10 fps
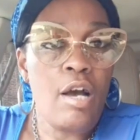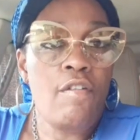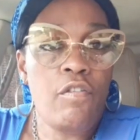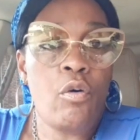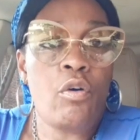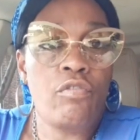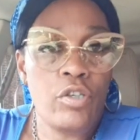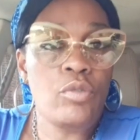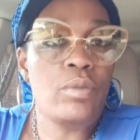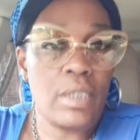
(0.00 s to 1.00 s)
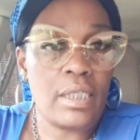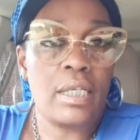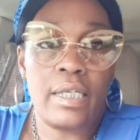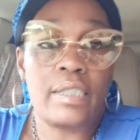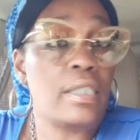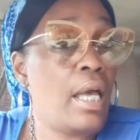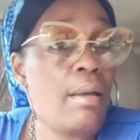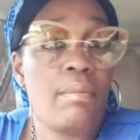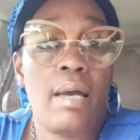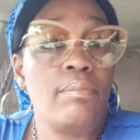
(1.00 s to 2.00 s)
for views and clicks.
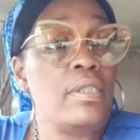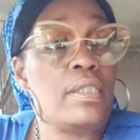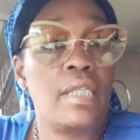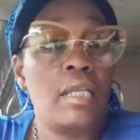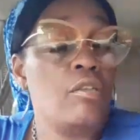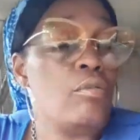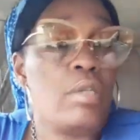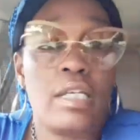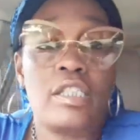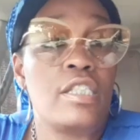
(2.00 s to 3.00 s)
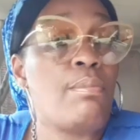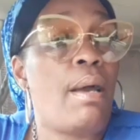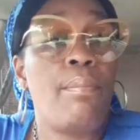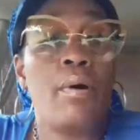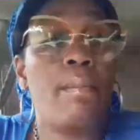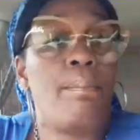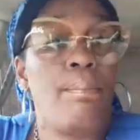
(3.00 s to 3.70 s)
I'm just telling you, that's just my part.